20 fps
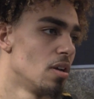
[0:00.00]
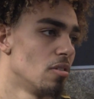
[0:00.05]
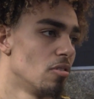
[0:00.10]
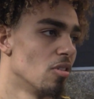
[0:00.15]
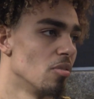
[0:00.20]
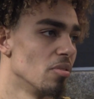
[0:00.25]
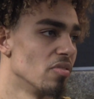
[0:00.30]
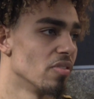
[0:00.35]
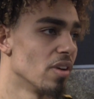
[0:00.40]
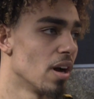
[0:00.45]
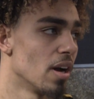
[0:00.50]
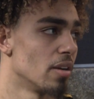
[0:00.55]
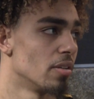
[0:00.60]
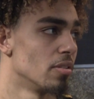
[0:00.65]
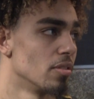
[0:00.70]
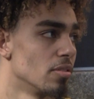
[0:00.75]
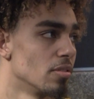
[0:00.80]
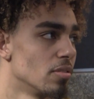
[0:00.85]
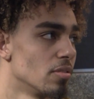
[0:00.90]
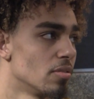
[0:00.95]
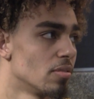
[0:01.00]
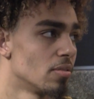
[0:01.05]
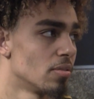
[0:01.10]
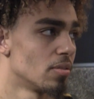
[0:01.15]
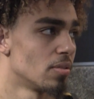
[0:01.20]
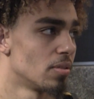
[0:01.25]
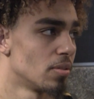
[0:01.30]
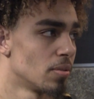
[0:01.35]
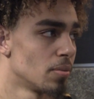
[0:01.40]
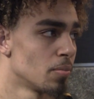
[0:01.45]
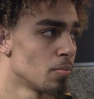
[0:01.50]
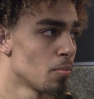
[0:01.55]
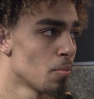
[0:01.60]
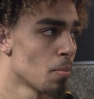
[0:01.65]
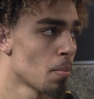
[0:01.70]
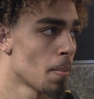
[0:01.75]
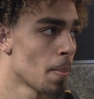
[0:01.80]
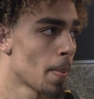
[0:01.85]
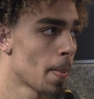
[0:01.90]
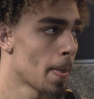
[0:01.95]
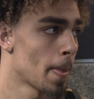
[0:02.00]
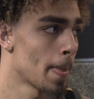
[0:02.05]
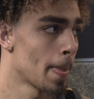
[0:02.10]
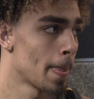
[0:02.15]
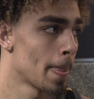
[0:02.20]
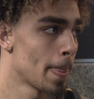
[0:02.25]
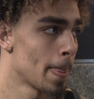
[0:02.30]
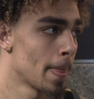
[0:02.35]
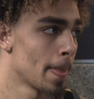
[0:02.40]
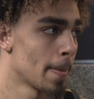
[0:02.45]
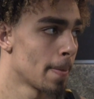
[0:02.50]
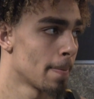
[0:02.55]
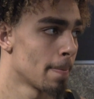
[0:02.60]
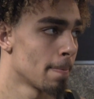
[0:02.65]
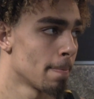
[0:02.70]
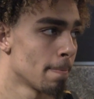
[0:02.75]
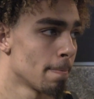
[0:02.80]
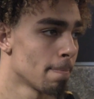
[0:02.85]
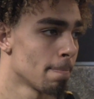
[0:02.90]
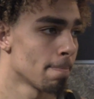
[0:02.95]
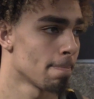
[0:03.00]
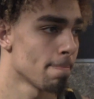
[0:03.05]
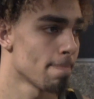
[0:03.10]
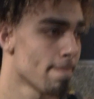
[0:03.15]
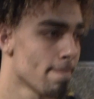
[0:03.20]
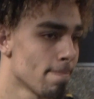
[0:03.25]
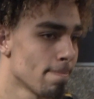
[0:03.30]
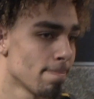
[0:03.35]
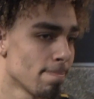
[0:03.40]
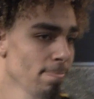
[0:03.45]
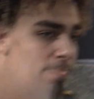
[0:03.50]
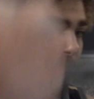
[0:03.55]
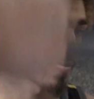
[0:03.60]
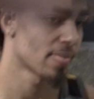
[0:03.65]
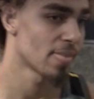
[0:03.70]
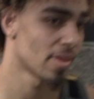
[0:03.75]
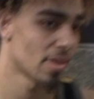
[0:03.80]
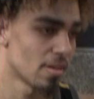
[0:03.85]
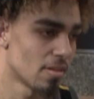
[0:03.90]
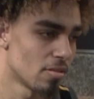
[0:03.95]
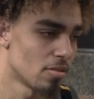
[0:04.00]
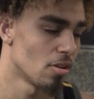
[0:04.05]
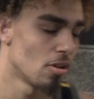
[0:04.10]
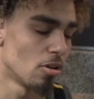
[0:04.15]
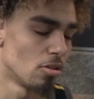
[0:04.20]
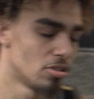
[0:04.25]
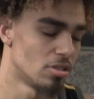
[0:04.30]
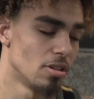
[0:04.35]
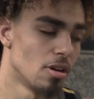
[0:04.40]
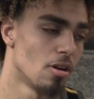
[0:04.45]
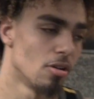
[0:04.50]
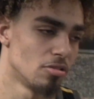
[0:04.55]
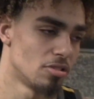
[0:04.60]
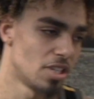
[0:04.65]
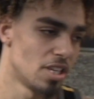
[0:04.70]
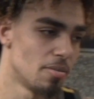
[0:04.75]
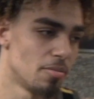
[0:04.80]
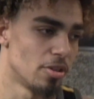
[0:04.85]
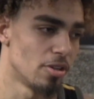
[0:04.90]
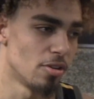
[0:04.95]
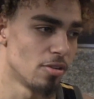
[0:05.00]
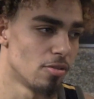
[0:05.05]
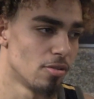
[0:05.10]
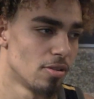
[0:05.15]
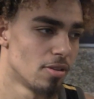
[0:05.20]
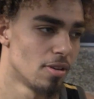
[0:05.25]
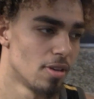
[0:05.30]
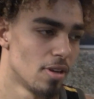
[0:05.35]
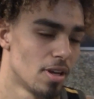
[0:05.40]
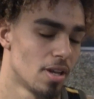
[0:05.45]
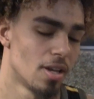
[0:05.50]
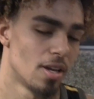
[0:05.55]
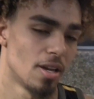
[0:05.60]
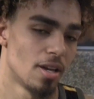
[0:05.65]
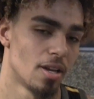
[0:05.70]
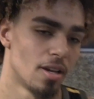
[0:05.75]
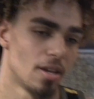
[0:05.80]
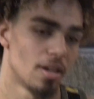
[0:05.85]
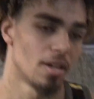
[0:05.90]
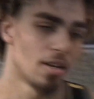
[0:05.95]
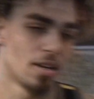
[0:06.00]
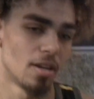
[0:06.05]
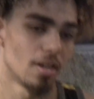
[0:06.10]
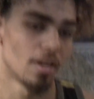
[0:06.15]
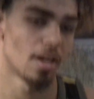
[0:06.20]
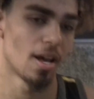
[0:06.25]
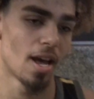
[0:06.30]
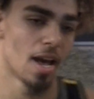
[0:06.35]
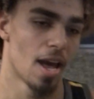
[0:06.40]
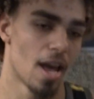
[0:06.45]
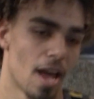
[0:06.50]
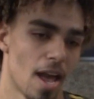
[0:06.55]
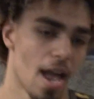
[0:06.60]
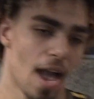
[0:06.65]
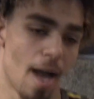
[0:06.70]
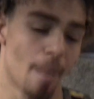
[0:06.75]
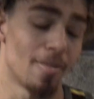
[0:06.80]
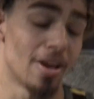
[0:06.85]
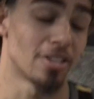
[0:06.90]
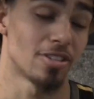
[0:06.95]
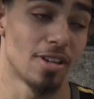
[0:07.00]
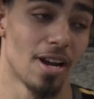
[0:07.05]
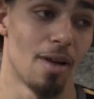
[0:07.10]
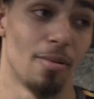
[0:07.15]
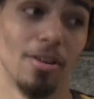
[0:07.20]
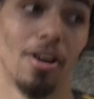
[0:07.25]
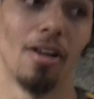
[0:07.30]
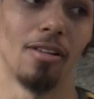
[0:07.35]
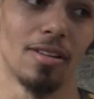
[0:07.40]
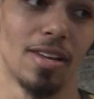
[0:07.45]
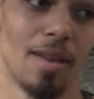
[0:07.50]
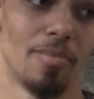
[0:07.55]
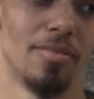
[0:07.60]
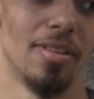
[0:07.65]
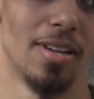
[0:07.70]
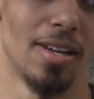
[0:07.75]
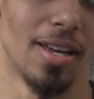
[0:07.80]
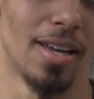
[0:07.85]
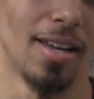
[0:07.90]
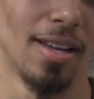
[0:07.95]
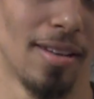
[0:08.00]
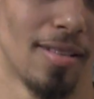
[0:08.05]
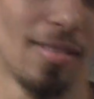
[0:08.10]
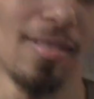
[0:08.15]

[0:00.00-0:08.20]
we'll be fine. Did you have any clue that Chase was going to do what he, he, did? Did the whole team the know about it? The whole team knew. Okay. I'm not sure how we all kept it in,